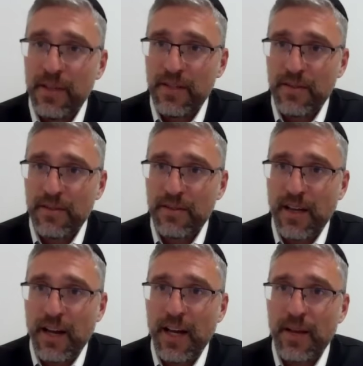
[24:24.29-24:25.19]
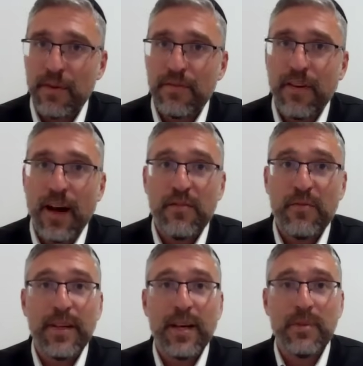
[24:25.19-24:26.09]
Eastern Time, 5
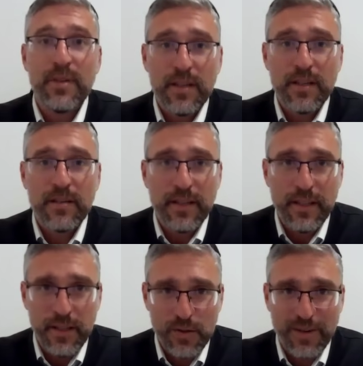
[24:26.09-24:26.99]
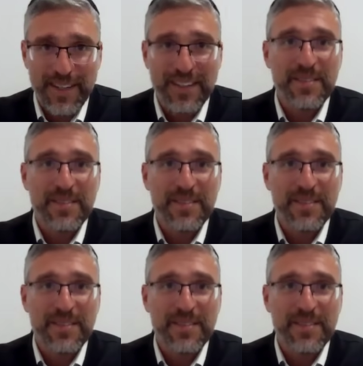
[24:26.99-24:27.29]
p.m. here in Israel.